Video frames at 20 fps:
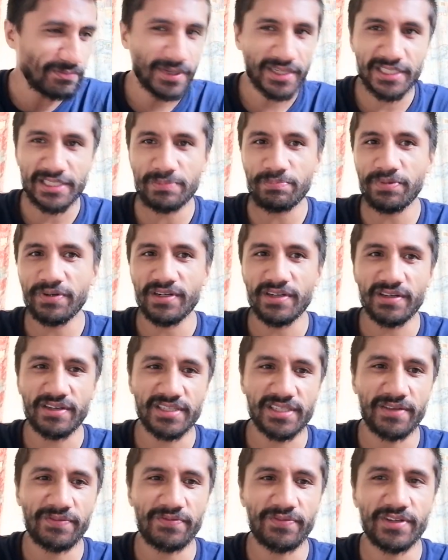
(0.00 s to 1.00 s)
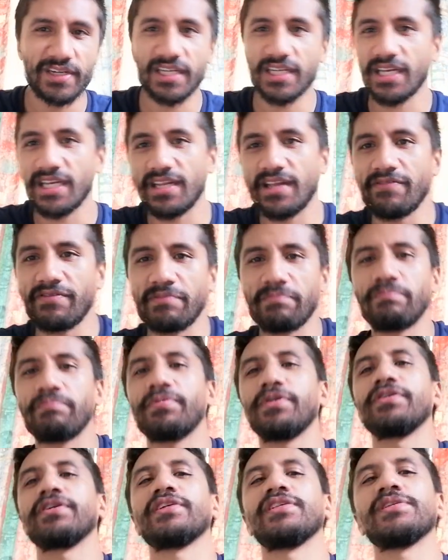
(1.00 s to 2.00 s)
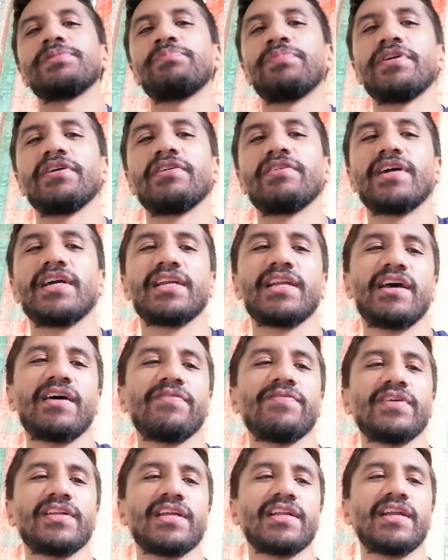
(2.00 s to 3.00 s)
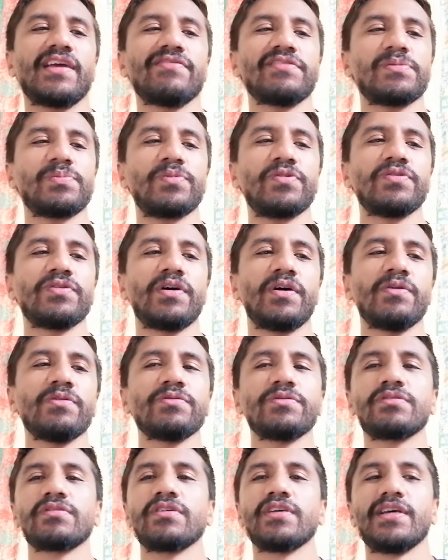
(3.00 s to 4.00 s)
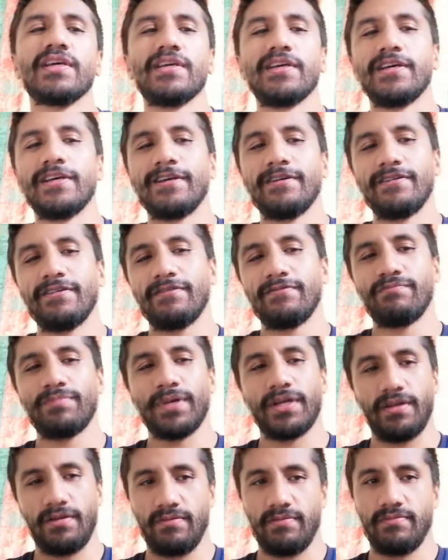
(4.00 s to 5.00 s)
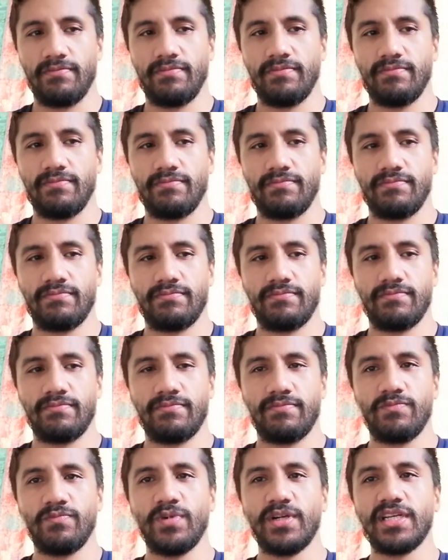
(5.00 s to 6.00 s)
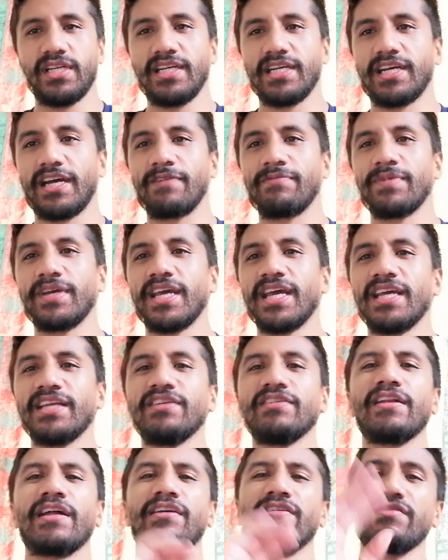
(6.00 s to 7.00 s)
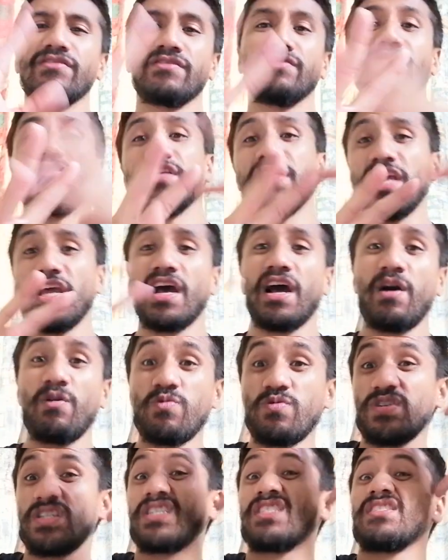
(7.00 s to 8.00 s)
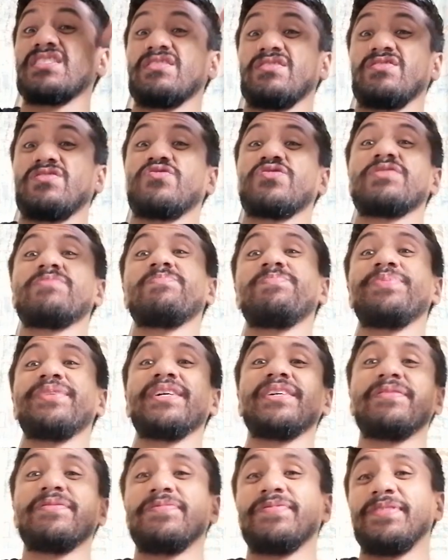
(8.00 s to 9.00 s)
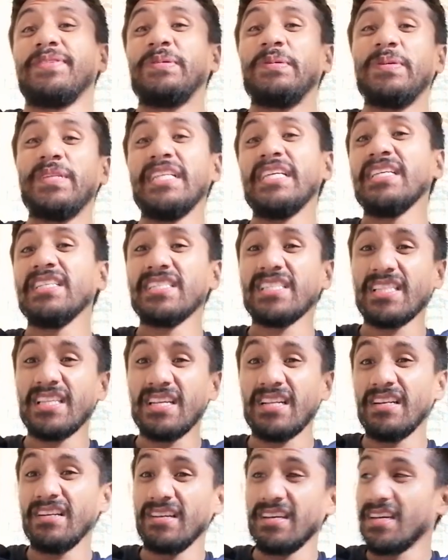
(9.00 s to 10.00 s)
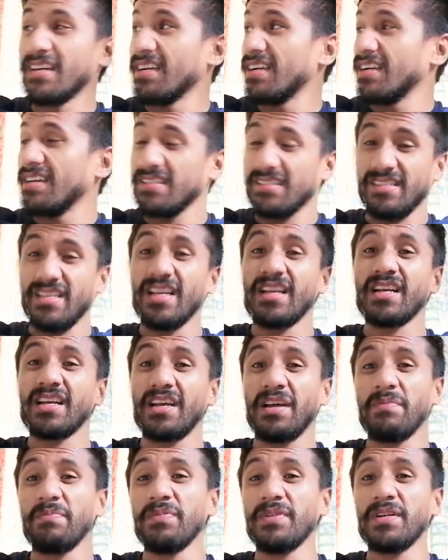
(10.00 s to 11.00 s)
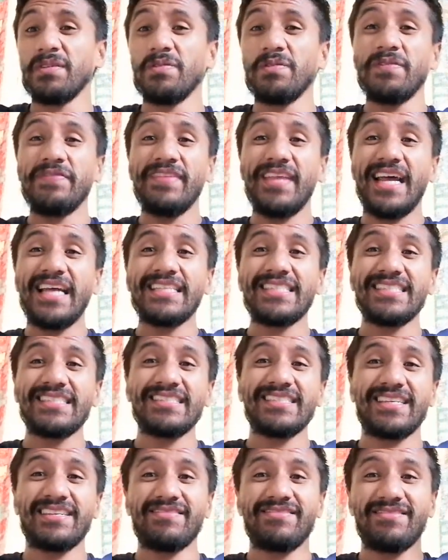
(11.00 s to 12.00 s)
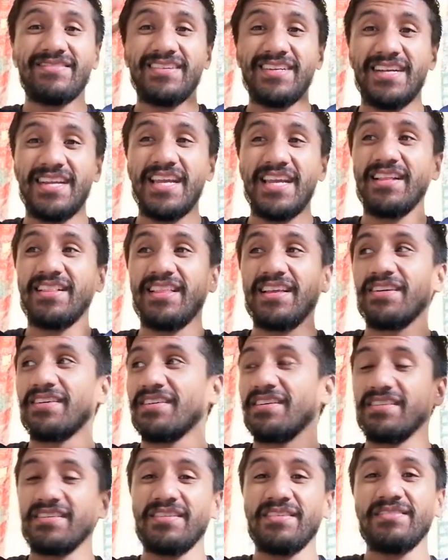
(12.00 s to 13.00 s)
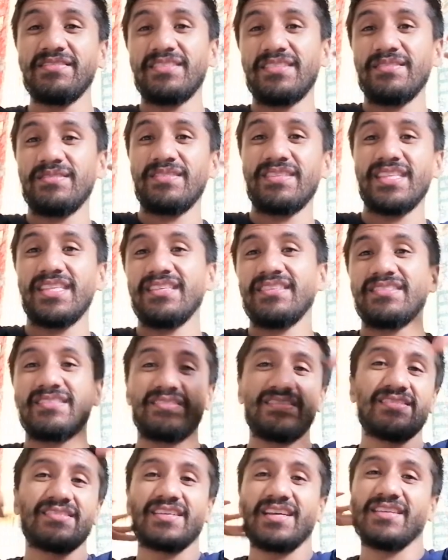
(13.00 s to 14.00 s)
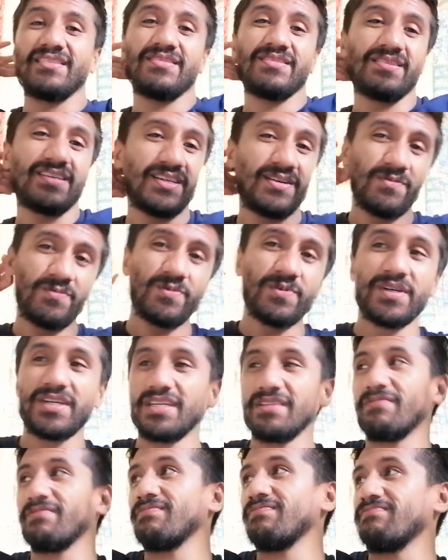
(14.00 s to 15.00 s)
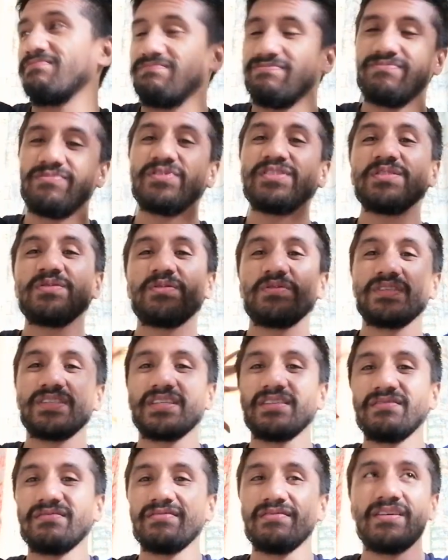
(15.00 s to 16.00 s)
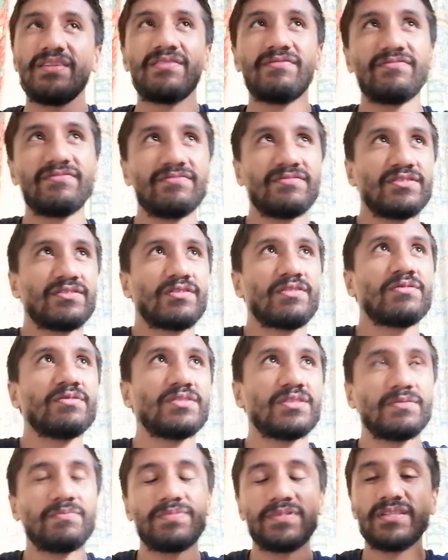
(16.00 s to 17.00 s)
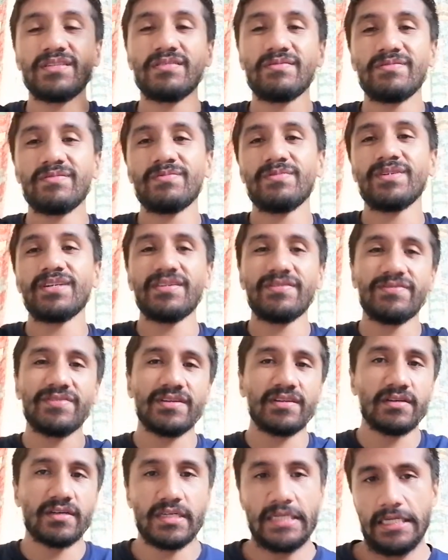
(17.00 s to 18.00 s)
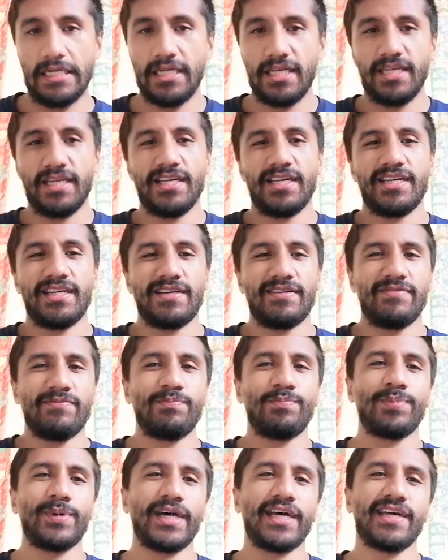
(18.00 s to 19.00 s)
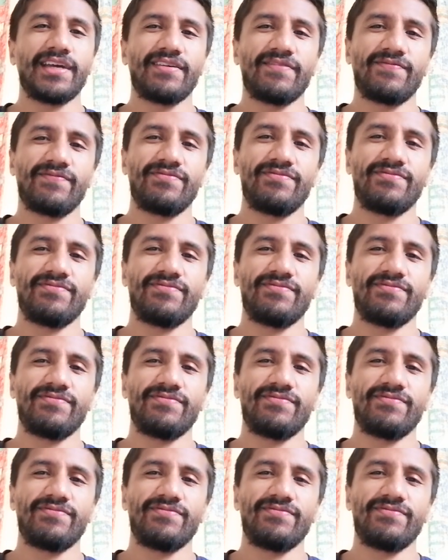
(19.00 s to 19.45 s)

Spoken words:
and my spirit, because I feel like I'd have a broken spirit right now if I didn't have small goals. But when you come here and you're like, yeah, I want to dream big of doing these and then start a company of dancers and they're gonna go to this country and work in resorts and on cruise ships and whatever. But